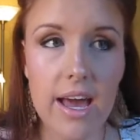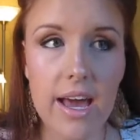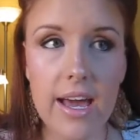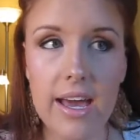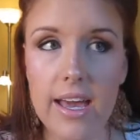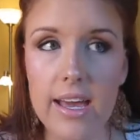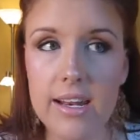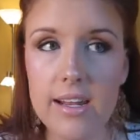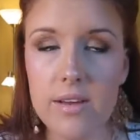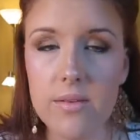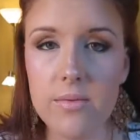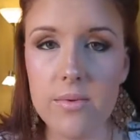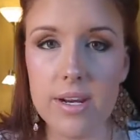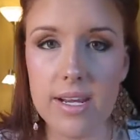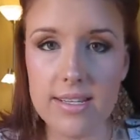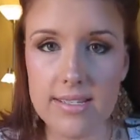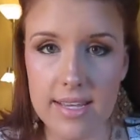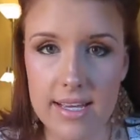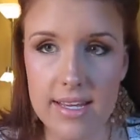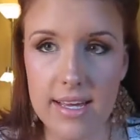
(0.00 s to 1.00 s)
And when
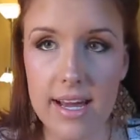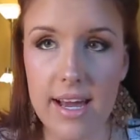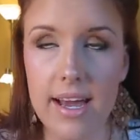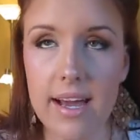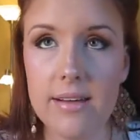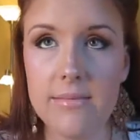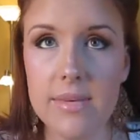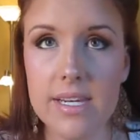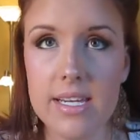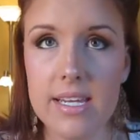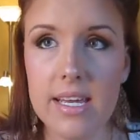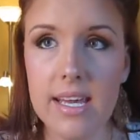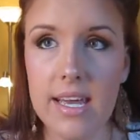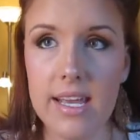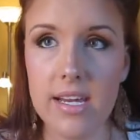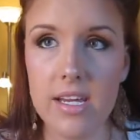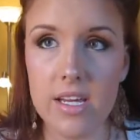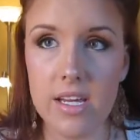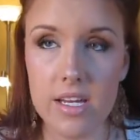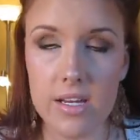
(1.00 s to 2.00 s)
I say that, I mean it
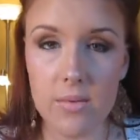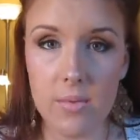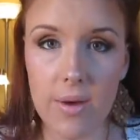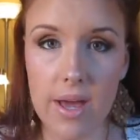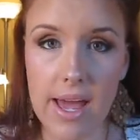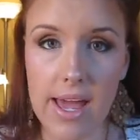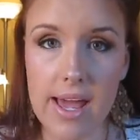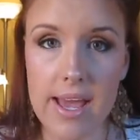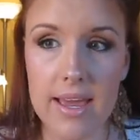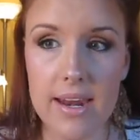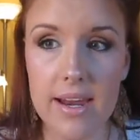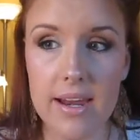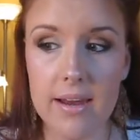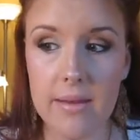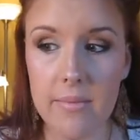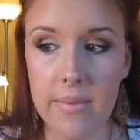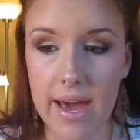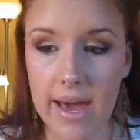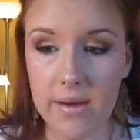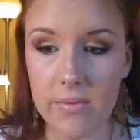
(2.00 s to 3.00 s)
in a good way and in
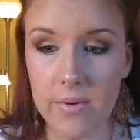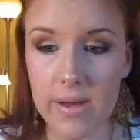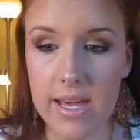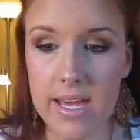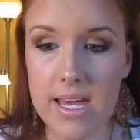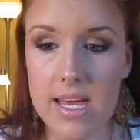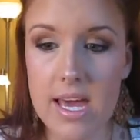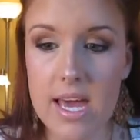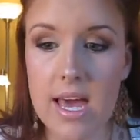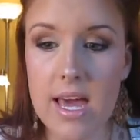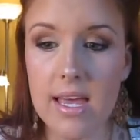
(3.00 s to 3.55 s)
a bad way.